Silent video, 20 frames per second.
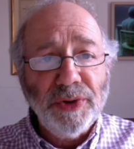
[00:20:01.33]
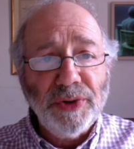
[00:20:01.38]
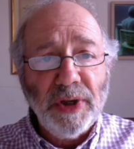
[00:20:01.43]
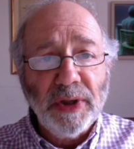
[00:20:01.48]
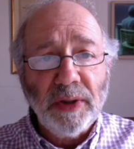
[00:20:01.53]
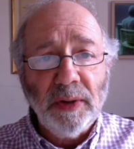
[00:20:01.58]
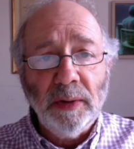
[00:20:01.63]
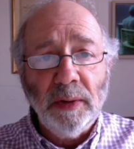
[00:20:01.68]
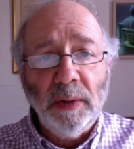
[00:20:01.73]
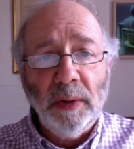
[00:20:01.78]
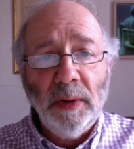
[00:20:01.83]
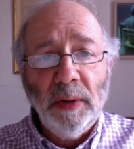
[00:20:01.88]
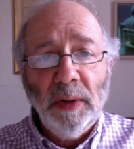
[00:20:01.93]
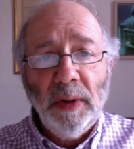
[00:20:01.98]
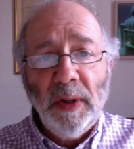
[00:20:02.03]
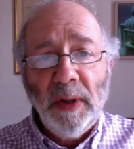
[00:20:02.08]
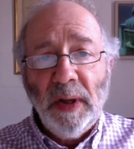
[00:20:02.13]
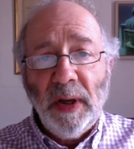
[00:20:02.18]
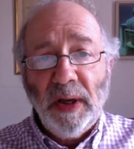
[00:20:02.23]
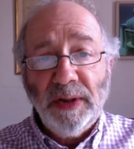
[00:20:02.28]
to Dickon,
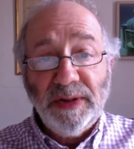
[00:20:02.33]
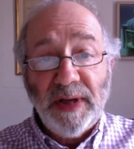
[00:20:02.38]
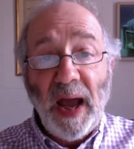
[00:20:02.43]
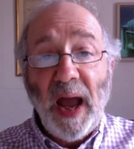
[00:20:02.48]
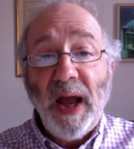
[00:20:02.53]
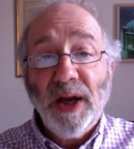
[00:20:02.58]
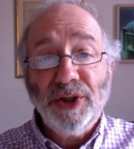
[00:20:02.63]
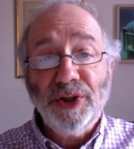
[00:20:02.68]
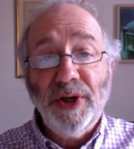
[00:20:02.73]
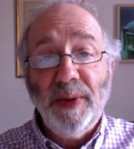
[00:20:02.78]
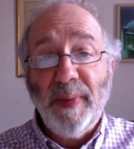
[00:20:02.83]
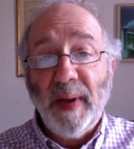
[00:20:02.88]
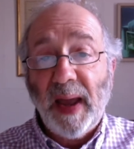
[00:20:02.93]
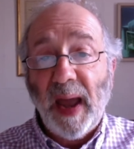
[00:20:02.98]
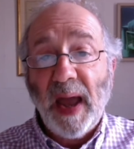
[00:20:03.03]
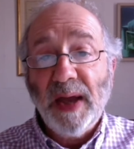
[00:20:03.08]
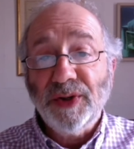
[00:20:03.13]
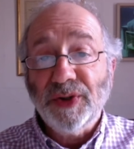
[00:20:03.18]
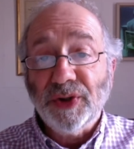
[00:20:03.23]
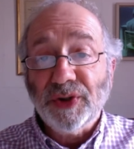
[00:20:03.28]
and he actually
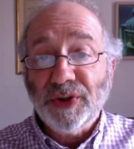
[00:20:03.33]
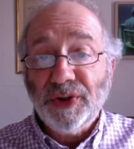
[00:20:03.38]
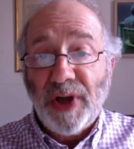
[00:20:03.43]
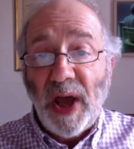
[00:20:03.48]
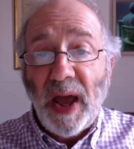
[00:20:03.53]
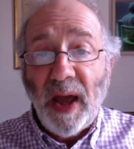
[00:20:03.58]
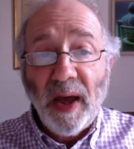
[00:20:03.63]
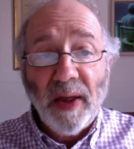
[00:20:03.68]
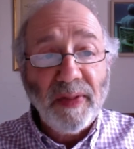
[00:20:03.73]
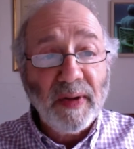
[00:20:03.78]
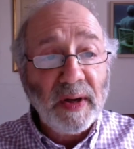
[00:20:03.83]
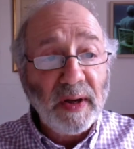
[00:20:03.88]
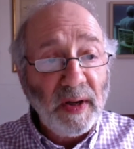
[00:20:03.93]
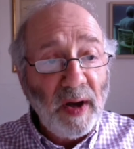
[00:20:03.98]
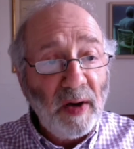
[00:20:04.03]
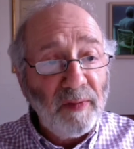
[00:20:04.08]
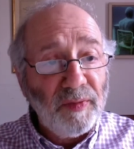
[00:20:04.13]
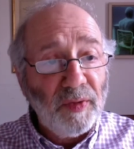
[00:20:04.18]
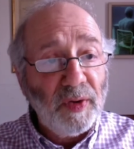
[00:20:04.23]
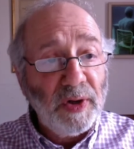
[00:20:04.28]
began to tear the
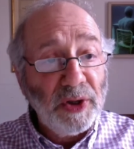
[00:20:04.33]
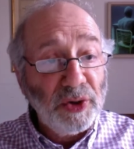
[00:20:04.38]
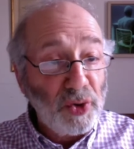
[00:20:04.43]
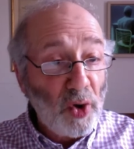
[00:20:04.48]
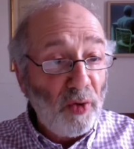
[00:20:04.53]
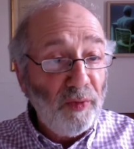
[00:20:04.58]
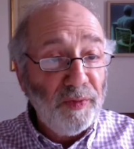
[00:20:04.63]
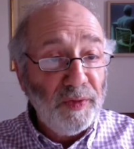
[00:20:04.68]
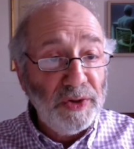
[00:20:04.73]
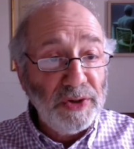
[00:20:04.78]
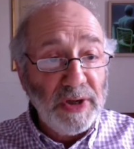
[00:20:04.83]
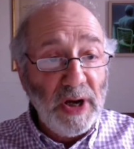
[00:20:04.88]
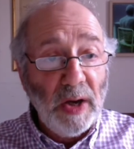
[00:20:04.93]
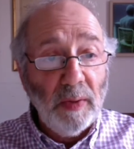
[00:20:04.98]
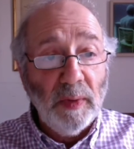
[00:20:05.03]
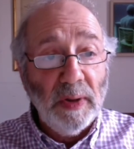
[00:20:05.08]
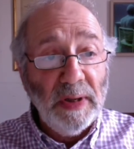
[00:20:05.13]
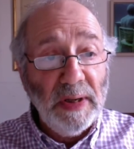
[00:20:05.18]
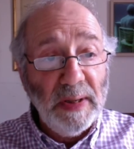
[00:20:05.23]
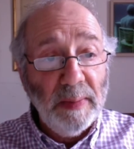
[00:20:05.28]
coverings off his
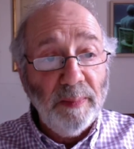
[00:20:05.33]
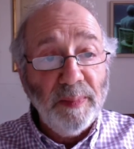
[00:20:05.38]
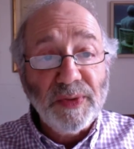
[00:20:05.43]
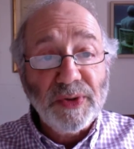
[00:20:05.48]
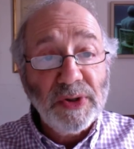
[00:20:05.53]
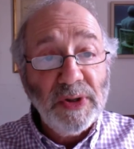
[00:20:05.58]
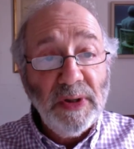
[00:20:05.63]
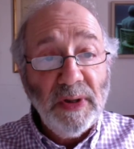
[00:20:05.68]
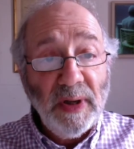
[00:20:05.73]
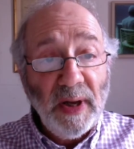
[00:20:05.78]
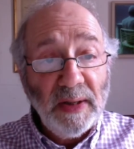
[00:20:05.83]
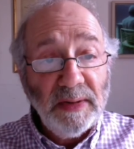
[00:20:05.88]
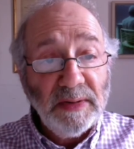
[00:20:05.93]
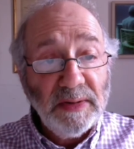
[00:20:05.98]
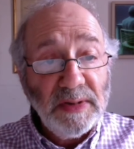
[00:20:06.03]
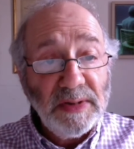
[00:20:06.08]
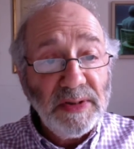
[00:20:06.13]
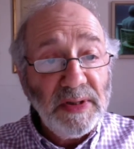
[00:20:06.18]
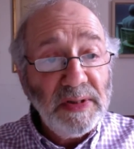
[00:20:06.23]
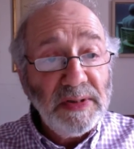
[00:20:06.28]
lower limbs and
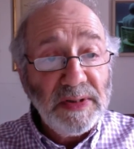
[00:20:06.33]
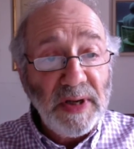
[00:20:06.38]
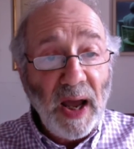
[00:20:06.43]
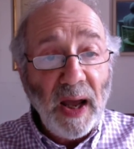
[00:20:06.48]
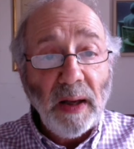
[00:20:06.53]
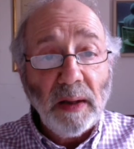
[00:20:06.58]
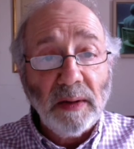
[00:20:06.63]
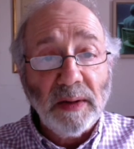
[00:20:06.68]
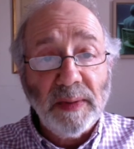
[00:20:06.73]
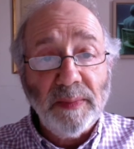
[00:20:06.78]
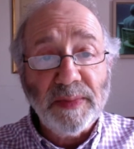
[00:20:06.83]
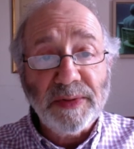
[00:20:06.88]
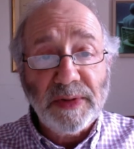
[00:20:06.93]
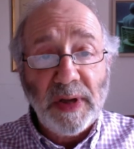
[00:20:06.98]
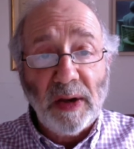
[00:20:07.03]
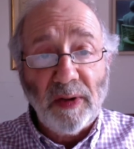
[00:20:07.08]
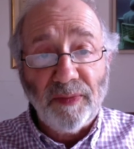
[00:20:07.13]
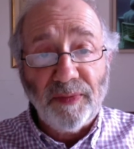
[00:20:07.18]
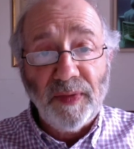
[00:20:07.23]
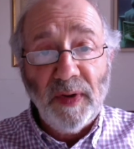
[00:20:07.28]
disentangle
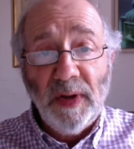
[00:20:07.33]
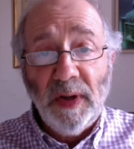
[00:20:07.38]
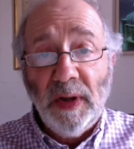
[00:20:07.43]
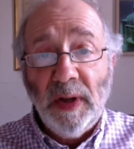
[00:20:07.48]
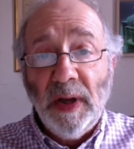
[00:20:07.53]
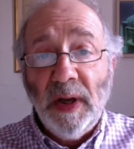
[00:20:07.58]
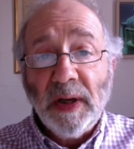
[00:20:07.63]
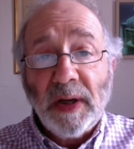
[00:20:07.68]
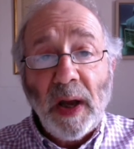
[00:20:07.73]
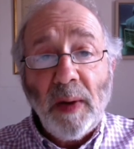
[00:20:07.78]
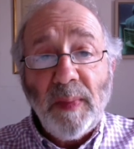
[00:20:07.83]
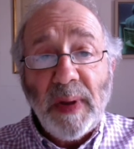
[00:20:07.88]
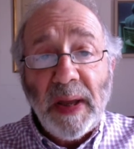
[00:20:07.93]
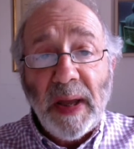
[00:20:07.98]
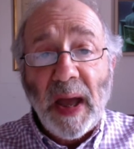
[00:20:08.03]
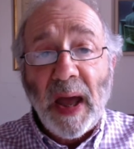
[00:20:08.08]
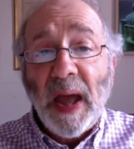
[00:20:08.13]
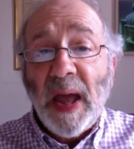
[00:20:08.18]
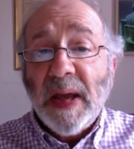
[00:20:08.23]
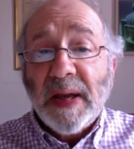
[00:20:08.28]
himself. Come
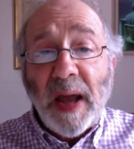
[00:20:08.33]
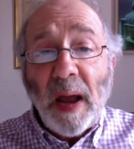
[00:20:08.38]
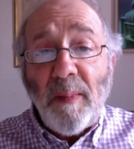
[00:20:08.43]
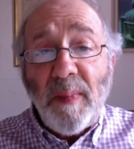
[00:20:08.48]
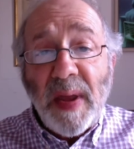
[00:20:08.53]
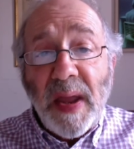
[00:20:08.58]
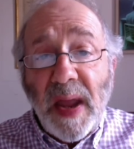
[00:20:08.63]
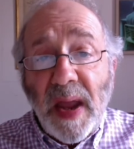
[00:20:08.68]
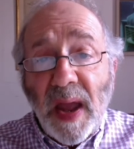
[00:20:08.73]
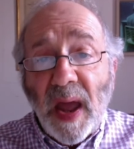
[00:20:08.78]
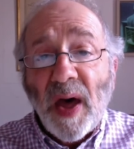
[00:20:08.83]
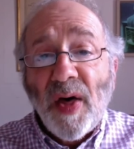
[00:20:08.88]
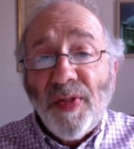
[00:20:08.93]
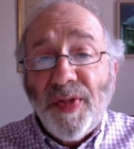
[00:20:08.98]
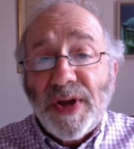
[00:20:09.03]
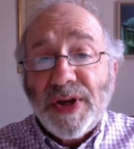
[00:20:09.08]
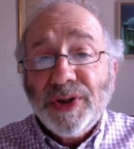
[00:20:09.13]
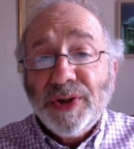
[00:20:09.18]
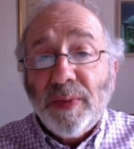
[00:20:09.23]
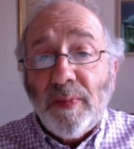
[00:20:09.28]
here,
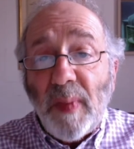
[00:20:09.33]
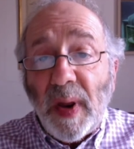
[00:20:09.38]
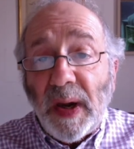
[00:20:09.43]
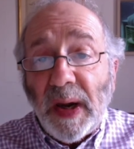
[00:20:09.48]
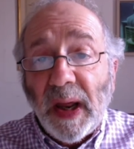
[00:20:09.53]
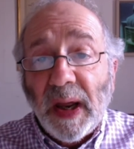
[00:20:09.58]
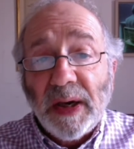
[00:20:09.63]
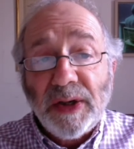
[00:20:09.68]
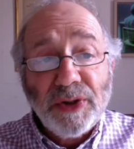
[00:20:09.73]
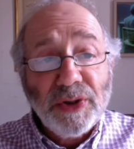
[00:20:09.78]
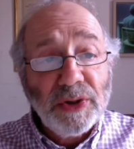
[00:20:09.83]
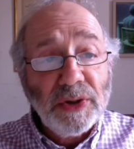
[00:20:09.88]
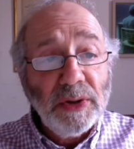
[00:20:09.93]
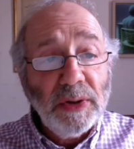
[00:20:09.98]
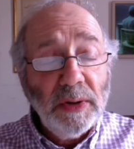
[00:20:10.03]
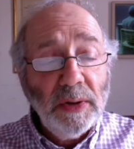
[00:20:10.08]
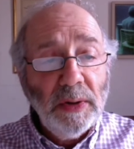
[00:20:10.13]
this minute!"